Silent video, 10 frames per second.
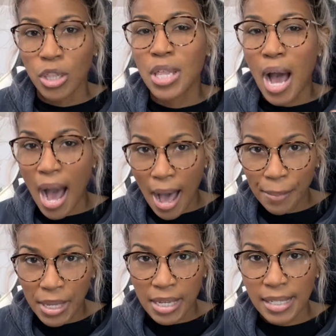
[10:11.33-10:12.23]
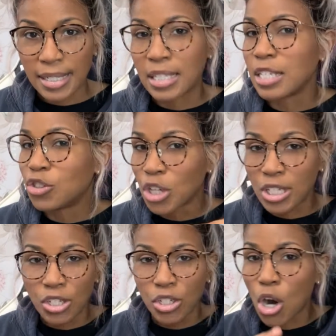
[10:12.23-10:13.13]
the hobbyist, the
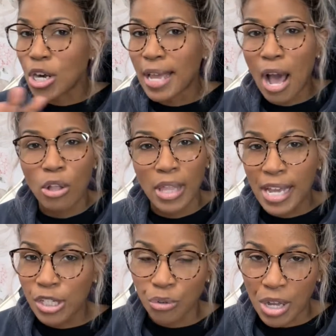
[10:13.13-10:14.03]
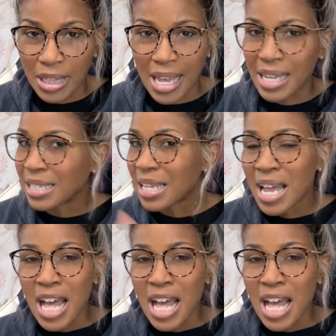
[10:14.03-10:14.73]
just starting out lasering things,